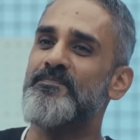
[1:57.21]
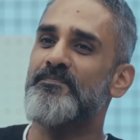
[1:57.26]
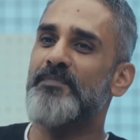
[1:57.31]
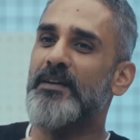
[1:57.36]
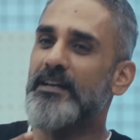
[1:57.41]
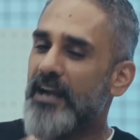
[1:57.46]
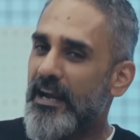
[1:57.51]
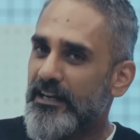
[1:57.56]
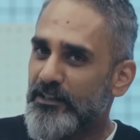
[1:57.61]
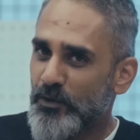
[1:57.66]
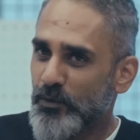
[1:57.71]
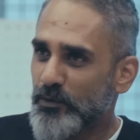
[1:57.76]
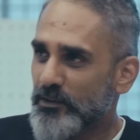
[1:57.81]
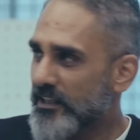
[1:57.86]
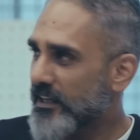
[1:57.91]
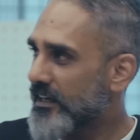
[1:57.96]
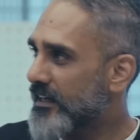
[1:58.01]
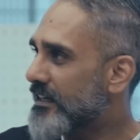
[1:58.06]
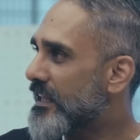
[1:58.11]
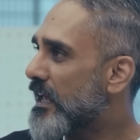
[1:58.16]
But I don't
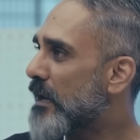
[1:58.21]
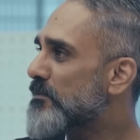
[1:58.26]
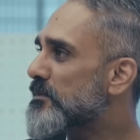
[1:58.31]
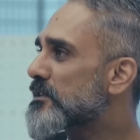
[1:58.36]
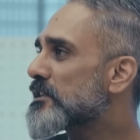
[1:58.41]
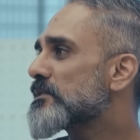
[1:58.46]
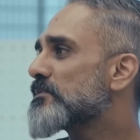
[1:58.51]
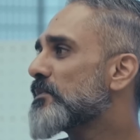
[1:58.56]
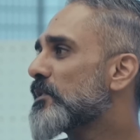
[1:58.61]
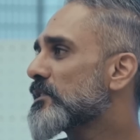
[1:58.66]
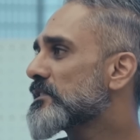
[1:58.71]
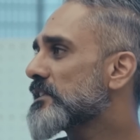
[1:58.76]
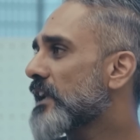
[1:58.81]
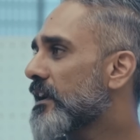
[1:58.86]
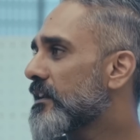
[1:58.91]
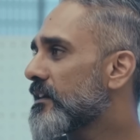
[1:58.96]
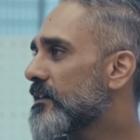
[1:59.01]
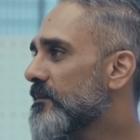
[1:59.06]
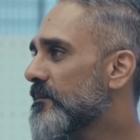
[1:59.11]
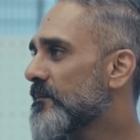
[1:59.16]
think it helps this
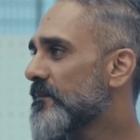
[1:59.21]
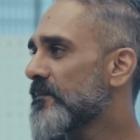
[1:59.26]
motorcycle.